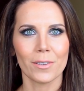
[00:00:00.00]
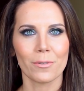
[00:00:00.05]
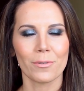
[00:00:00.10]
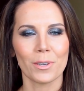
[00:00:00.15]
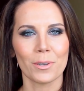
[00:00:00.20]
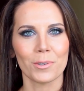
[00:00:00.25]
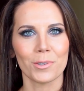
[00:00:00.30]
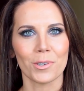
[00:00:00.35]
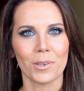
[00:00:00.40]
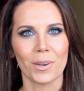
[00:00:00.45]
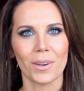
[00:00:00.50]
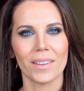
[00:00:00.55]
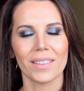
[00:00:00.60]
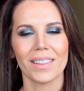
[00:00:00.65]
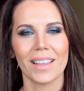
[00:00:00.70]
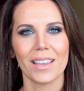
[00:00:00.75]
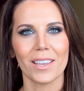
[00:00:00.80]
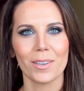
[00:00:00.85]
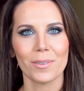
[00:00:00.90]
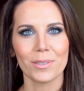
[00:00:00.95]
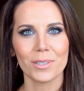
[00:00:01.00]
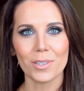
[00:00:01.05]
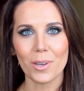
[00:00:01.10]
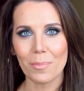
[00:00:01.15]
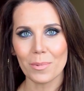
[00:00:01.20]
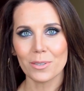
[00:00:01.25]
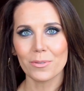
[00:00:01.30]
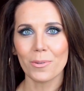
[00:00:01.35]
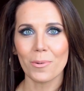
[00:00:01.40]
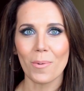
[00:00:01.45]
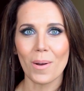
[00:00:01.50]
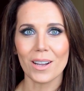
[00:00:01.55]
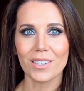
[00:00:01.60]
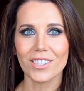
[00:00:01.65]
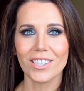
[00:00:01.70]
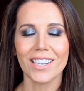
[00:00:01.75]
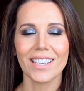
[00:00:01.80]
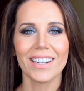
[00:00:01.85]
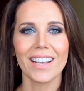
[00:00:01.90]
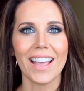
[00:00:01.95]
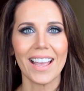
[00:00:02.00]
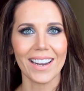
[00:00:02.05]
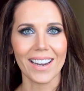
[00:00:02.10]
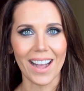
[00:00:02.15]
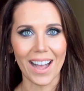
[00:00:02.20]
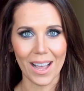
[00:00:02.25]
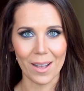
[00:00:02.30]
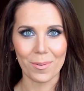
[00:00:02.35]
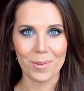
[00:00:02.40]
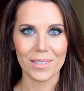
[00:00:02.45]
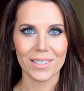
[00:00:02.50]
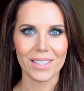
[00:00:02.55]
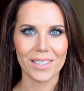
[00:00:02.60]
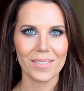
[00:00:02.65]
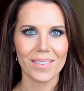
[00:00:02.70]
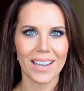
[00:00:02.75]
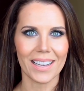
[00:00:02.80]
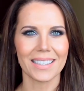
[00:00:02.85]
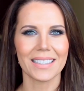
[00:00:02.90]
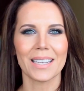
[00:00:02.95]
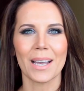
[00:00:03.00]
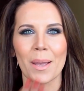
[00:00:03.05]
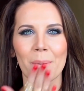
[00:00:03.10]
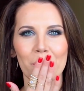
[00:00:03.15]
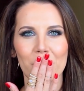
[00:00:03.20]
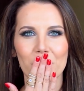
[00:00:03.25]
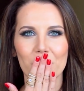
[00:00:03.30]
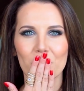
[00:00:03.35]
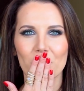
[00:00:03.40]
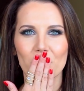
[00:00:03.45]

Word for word: in the future. Thank you so much for watching, and I will see you next time.